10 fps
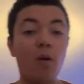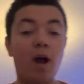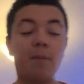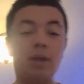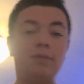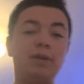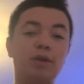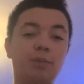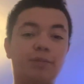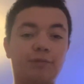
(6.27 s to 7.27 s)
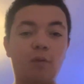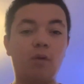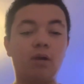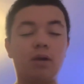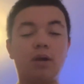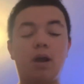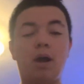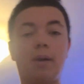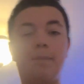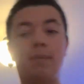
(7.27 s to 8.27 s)
I made a video before
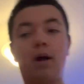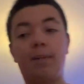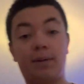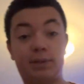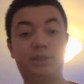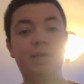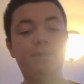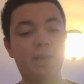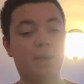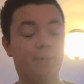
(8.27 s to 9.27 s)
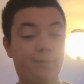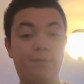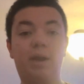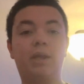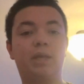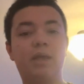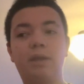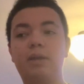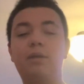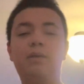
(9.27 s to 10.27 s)
about my Steam Deck, about me finally
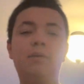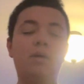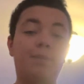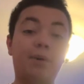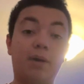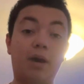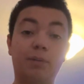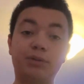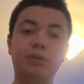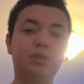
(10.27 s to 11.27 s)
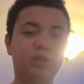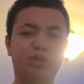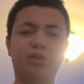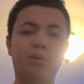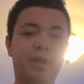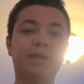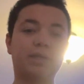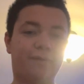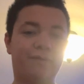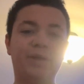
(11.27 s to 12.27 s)
getting it, but I was really just
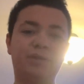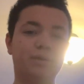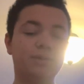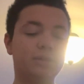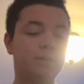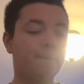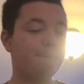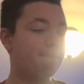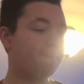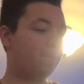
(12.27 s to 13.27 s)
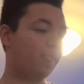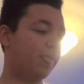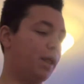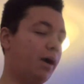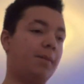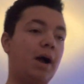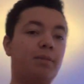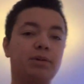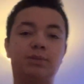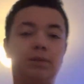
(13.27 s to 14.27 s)
showcasing features. I
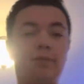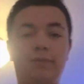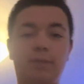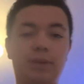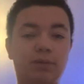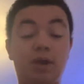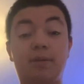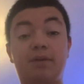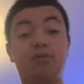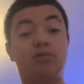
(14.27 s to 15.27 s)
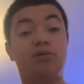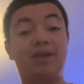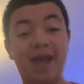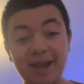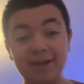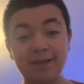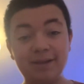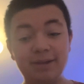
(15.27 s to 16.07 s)
wasn't really reviewing and talking about if you should get it,